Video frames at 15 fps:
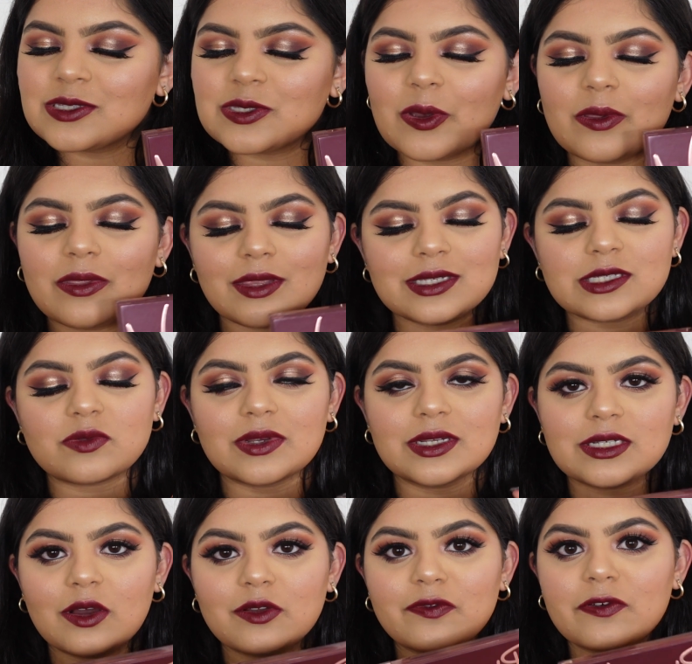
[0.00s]
So this
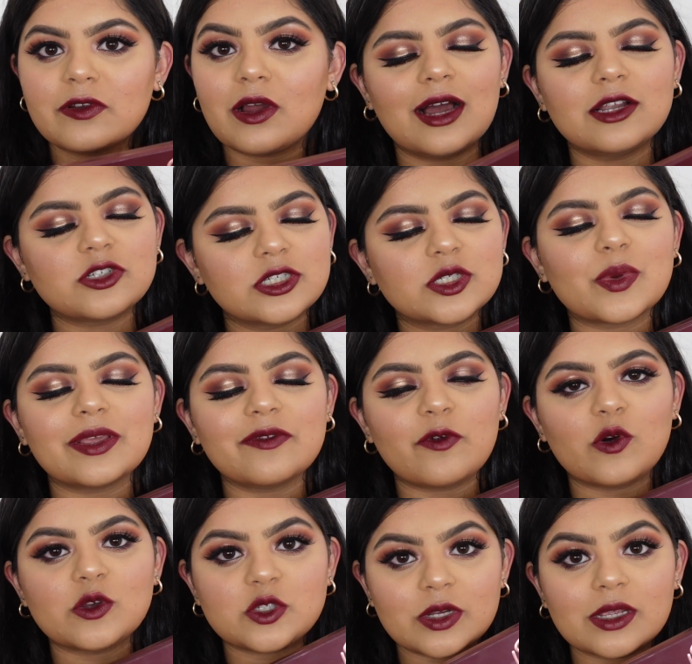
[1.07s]
retailed for
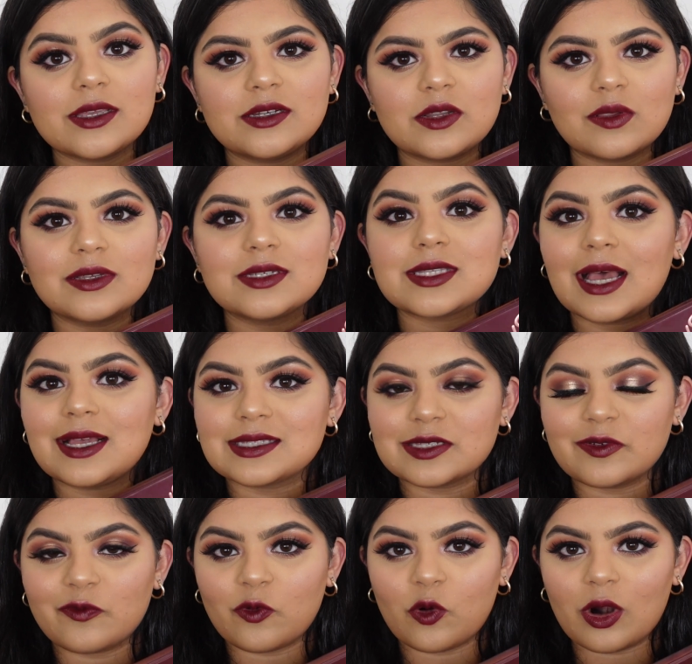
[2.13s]
124 Australian dollars at
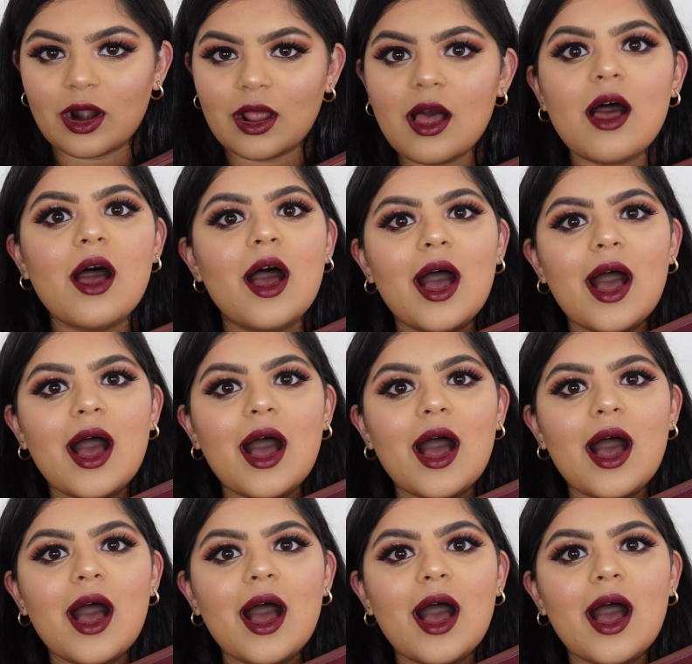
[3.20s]
Sephora.